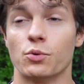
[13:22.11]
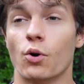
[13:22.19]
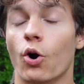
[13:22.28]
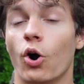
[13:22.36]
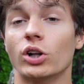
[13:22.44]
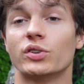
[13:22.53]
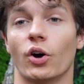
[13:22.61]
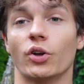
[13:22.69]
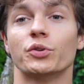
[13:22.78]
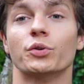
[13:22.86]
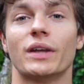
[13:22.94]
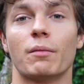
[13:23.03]
to hold
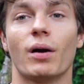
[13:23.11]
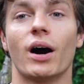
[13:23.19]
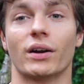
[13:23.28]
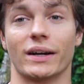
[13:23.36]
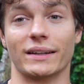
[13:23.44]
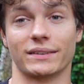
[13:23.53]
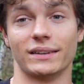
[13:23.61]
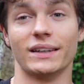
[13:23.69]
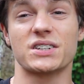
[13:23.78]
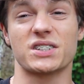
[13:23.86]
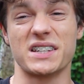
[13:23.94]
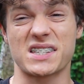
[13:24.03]
onto the bar and
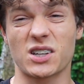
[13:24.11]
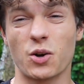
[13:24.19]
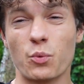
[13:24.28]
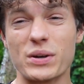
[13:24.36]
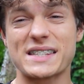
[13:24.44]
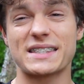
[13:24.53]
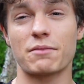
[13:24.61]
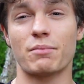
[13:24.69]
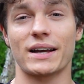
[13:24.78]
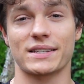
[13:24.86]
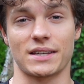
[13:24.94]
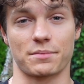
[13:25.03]
literally squeeze the
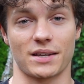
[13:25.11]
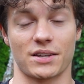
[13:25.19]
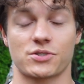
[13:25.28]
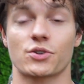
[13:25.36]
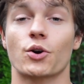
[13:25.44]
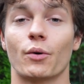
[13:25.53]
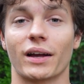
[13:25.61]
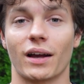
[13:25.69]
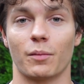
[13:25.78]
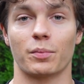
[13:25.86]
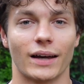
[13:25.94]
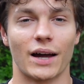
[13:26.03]
biceps as you're going up.